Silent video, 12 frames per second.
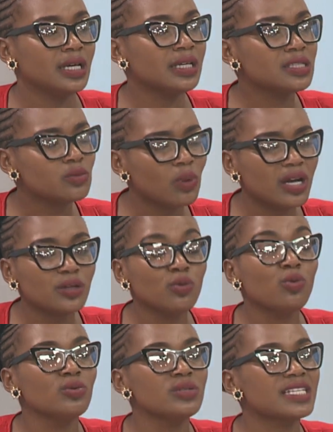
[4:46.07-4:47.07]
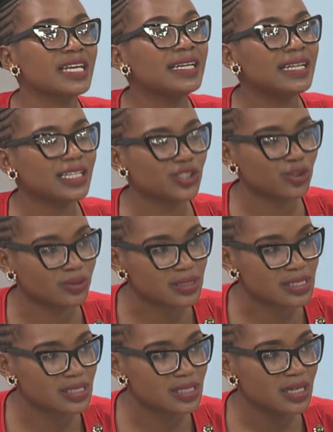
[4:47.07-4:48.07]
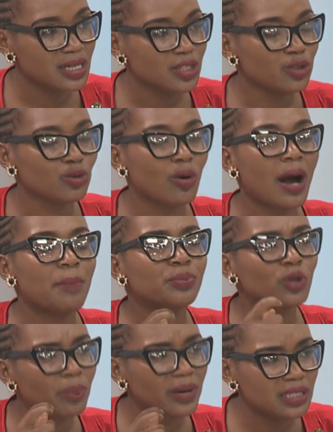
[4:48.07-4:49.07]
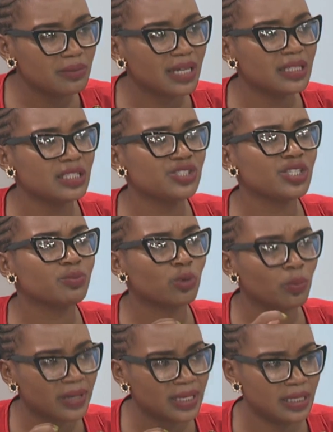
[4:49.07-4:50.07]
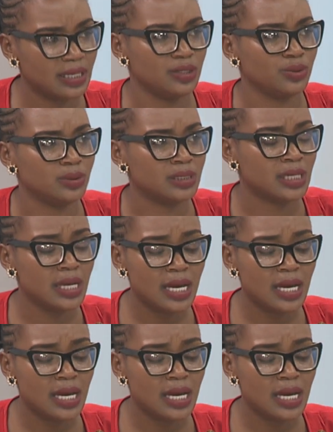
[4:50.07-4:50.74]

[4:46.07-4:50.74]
is one whose elections, you know, are properly managed and properly handled.